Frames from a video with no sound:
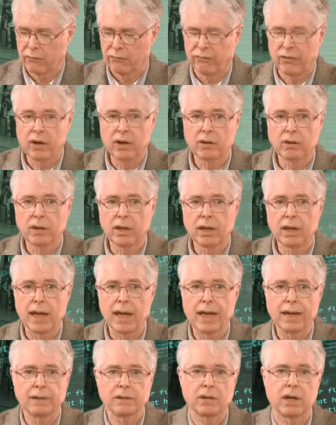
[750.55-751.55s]

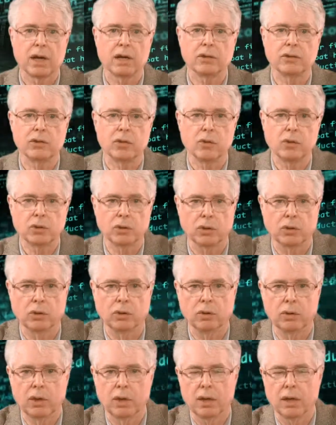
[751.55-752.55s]
fairly
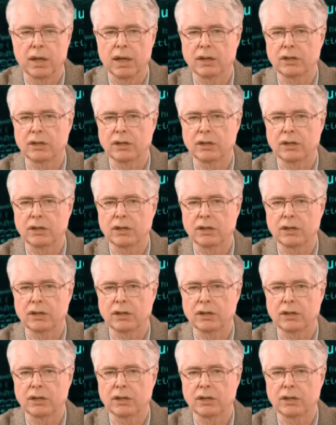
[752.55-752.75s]
antisocial